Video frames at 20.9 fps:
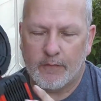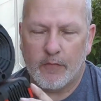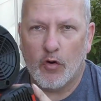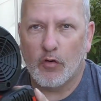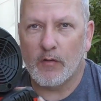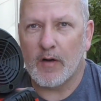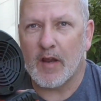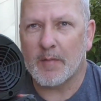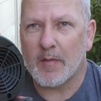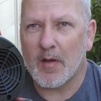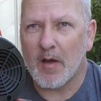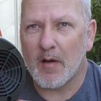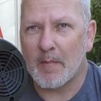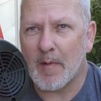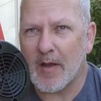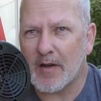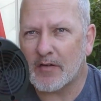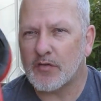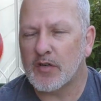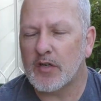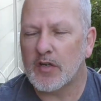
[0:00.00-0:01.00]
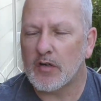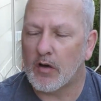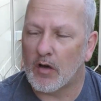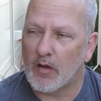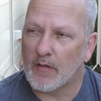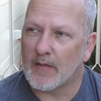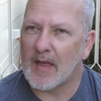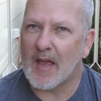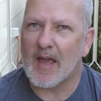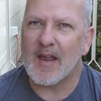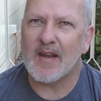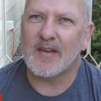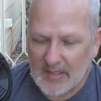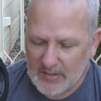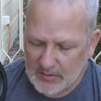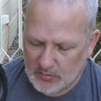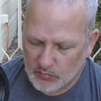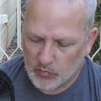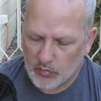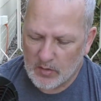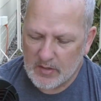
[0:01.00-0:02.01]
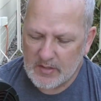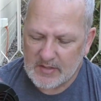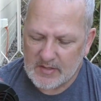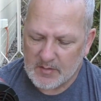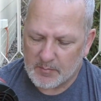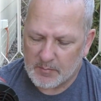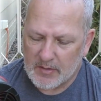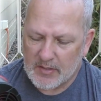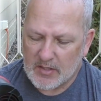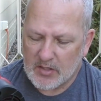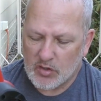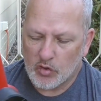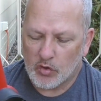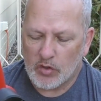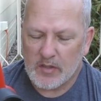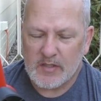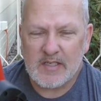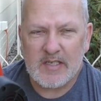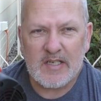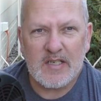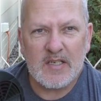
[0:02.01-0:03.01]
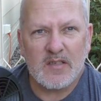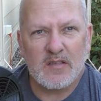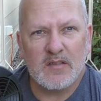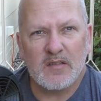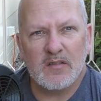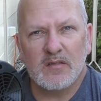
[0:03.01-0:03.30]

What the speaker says: 4 amp hour battery on that. It is reasonably noisy,